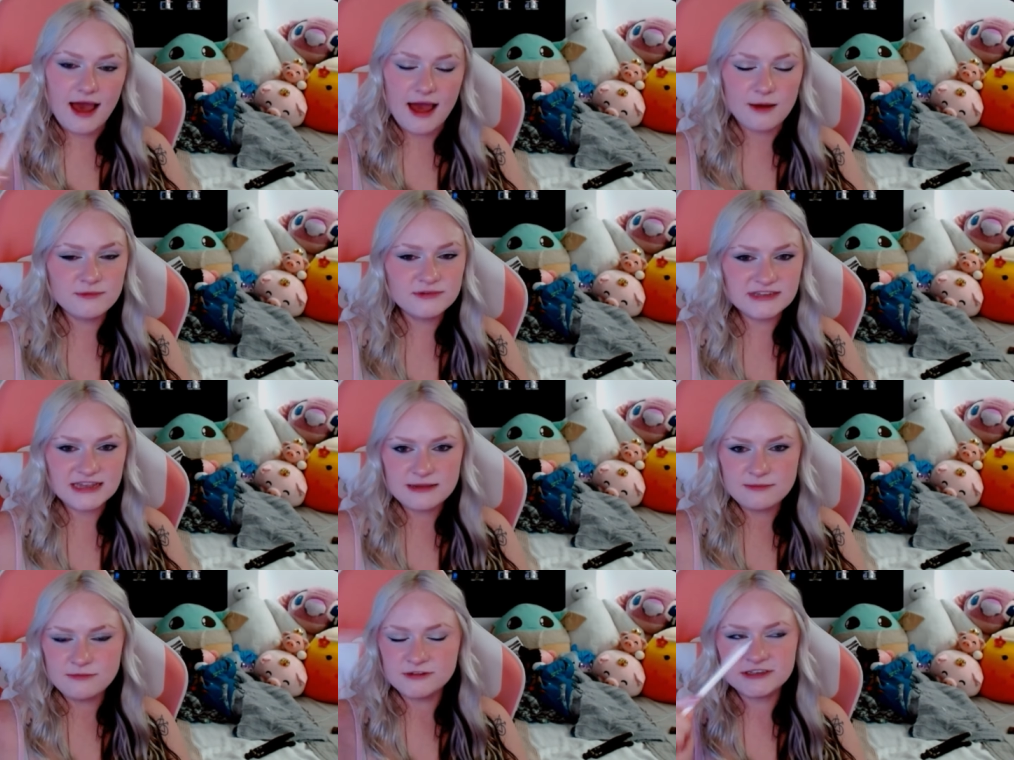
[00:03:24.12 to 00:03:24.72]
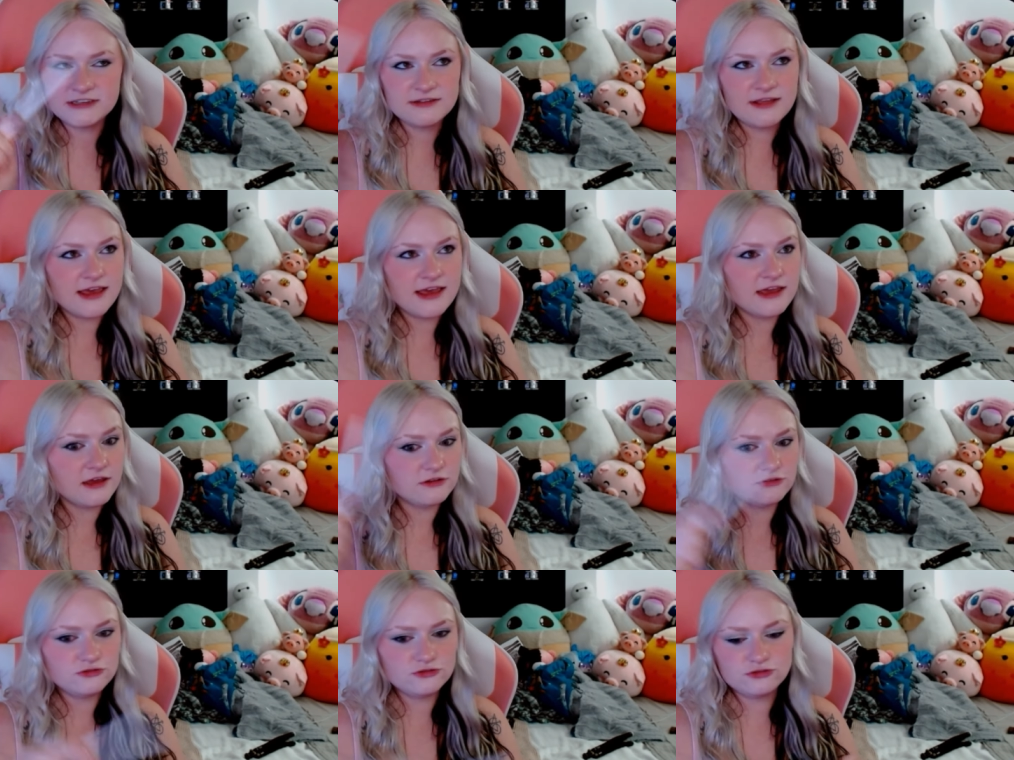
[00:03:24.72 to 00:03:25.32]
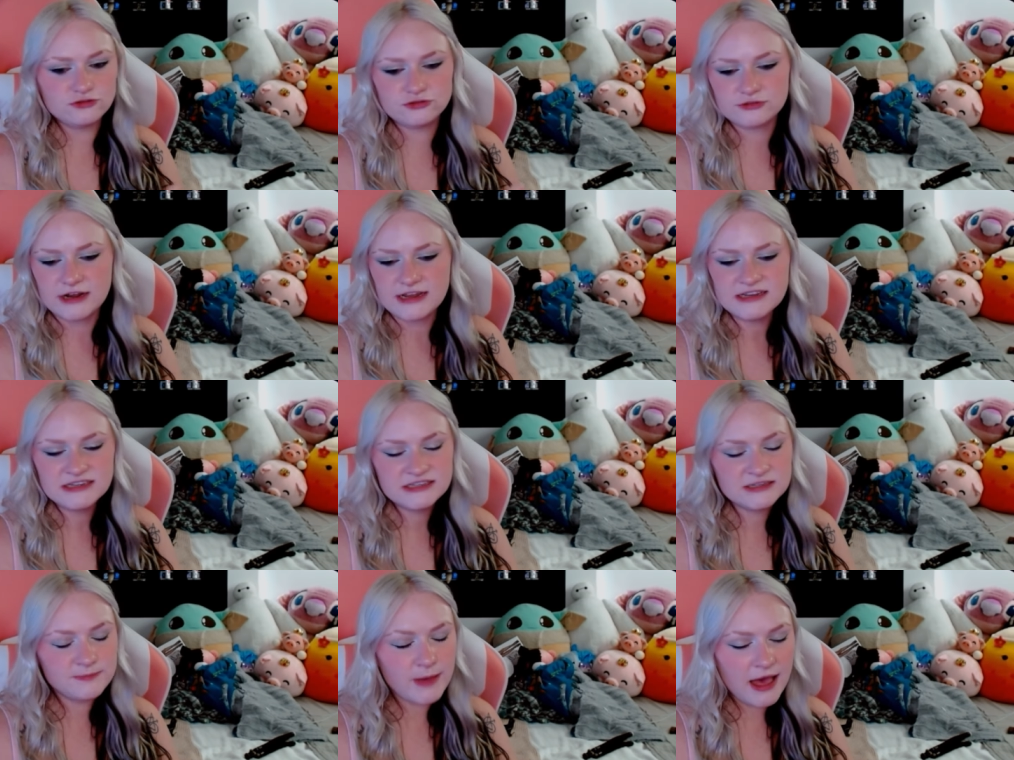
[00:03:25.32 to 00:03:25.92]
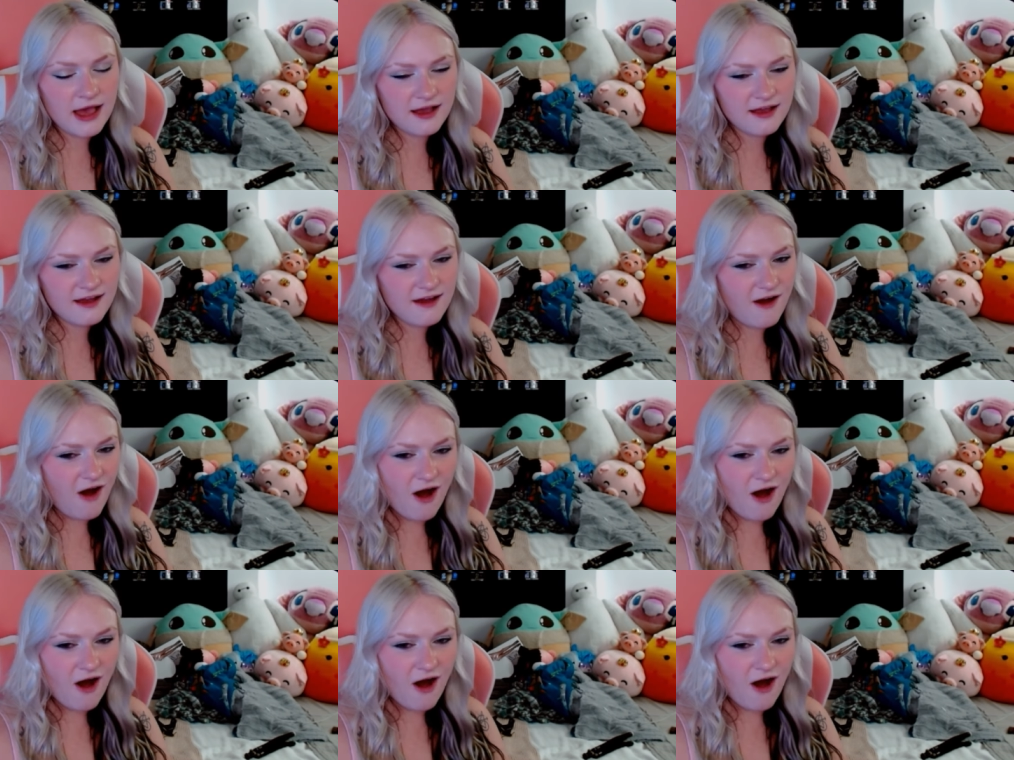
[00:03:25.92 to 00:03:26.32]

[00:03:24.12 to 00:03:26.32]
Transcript: I was able to like trace back